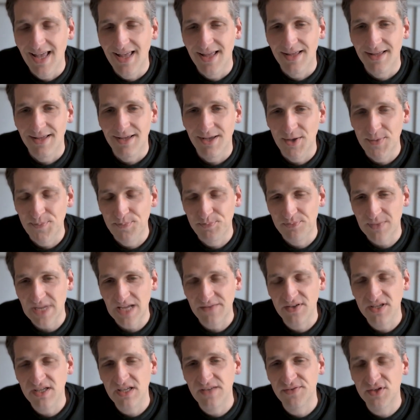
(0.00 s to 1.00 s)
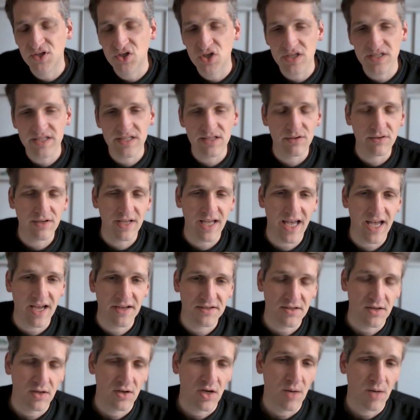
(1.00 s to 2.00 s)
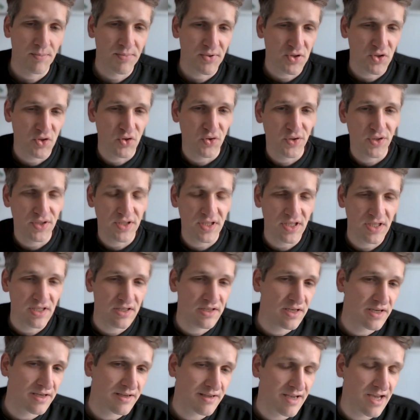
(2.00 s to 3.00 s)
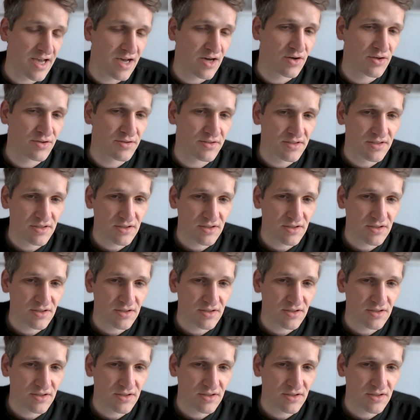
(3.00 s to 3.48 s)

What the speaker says: I think if you just look at opportunity, account,